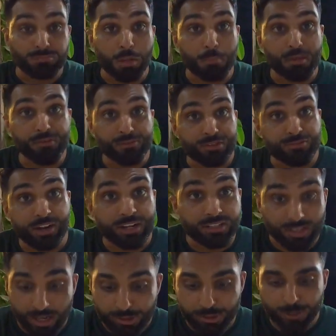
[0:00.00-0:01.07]
The beef is very
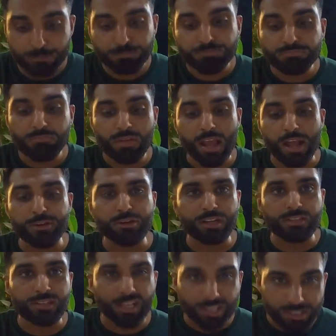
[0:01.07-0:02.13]
tender, and you
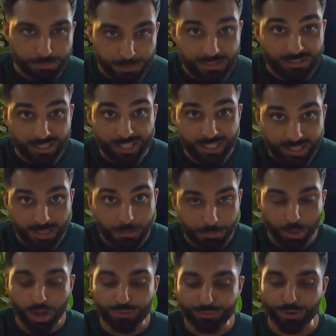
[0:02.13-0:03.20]
can tell it's been sitting in the
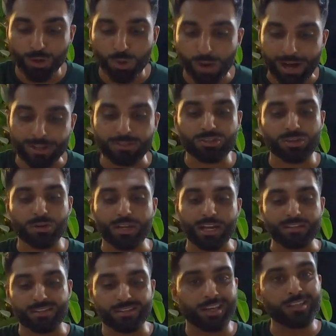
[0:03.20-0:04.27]
broth for a while, so it
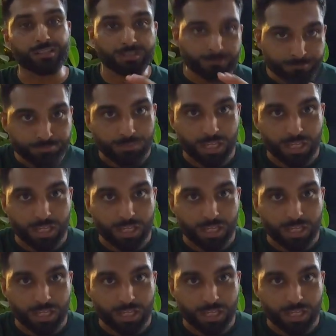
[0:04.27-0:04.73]
has a nice,